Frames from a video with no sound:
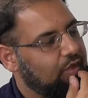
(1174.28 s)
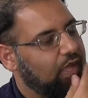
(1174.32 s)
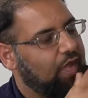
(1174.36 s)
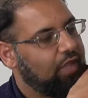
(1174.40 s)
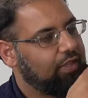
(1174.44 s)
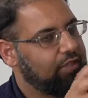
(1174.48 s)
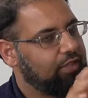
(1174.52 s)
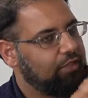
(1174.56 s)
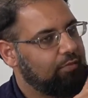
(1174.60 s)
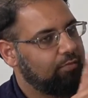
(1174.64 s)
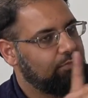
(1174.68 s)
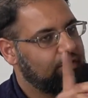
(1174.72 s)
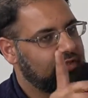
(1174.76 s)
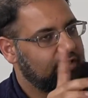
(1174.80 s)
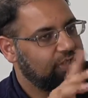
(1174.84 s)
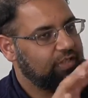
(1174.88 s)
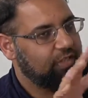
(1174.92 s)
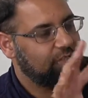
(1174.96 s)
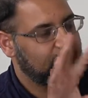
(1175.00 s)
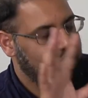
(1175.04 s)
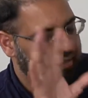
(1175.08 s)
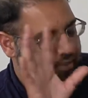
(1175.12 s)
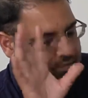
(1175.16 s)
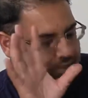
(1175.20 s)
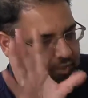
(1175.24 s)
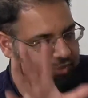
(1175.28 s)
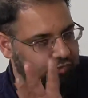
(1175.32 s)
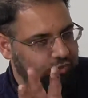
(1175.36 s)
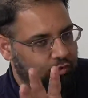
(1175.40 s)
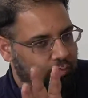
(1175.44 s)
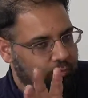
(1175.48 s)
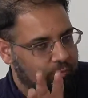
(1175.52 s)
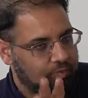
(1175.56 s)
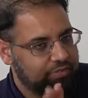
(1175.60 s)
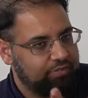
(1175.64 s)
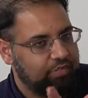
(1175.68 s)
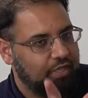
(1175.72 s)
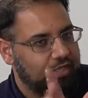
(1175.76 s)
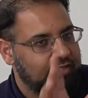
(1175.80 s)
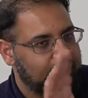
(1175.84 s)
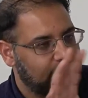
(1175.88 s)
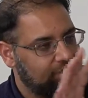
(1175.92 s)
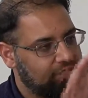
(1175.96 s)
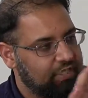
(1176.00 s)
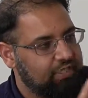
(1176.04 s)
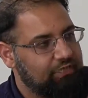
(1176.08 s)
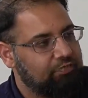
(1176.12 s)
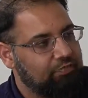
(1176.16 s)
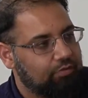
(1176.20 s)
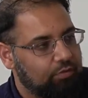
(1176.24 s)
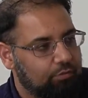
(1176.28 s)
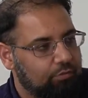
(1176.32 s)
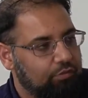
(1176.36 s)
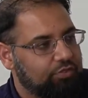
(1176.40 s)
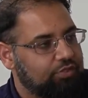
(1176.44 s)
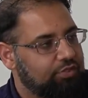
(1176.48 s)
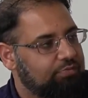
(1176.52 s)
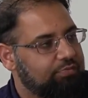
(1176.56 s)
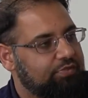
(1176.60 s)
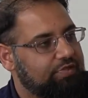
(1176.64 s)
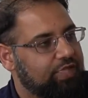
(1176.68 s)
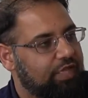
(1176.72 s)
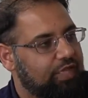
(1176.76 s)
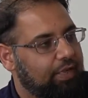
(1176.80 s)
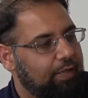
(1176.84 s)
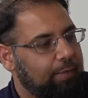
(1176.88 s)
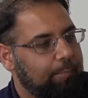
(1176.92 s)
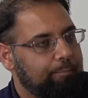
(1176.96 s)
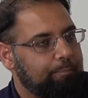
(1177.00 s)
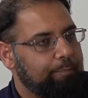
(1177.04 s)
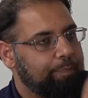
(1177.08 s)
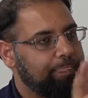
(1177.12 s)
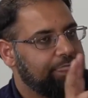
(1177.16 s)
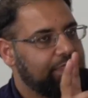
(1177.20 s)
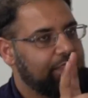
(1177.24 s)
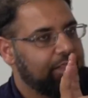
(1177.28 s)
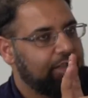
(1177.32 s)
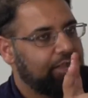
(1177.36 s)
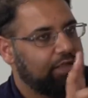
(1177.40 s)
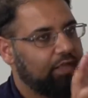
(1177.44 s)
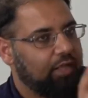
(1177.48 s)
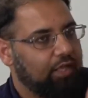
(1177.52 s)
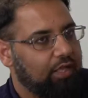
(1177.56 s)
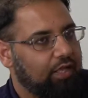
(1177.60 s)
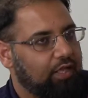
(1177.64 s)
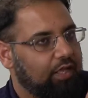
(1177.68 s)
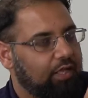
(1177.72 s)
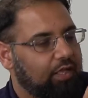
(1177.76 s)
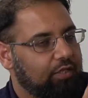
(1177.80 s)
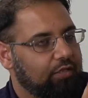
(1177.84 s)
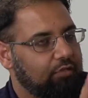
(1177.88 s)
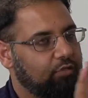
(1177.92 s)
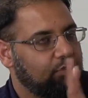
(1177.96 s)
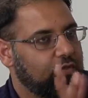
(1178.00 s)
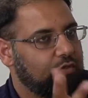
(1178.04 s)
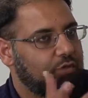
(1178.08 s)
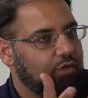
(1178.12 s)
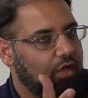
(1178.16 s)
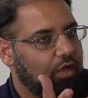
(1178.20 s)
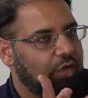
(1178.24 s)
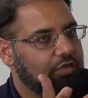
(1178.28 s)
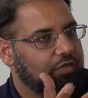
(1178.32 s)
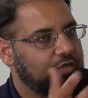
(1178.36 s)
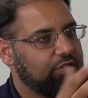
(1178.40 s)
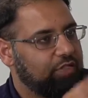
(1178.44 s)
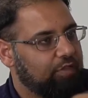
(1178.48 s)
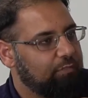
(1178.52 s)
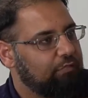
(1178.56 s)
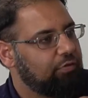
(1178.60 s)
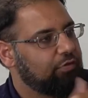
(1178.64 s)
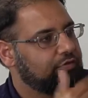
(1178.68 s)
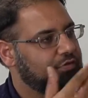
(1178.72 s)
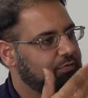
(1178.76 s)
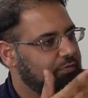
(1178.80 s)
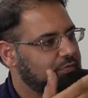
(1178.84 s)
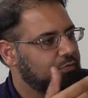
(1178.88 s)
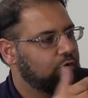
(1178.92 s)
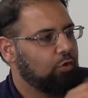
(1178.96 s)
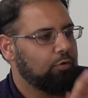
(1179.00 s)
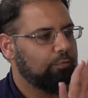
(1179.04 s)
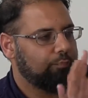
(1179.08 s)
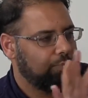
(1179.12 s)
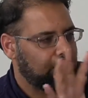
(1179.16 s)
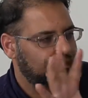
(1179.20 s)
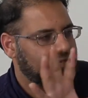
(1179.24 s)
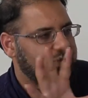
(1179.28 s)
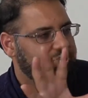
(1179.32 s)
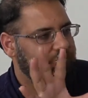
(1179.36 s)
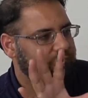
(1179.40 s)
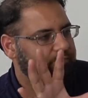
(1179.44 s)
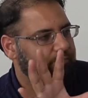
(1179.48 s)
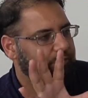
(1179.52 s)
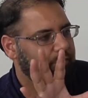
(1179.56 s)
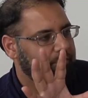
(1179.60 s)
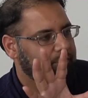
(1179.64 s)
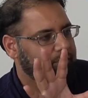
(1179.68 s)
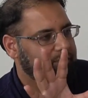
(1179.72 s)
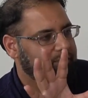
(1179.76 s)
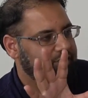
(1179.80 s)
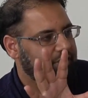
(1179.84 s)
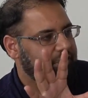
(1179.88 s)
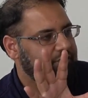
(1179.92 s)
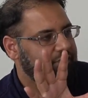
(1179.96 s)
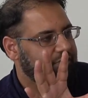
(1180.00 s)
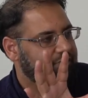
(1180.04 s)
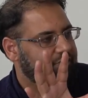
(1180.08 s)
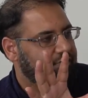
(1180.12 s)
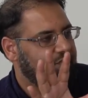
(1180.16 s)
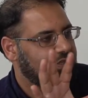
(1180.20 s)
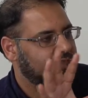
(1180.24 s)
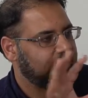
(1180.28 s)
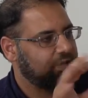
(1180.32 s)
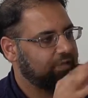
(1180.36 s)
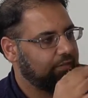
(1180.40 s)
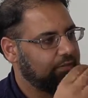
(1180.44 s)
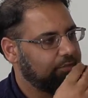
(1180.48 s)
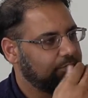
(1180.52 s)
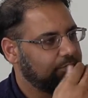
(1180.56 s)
And there's non-Muslims, and even the Muslims there, you could argue that most of them are non-practicing properly, safely say, yeah?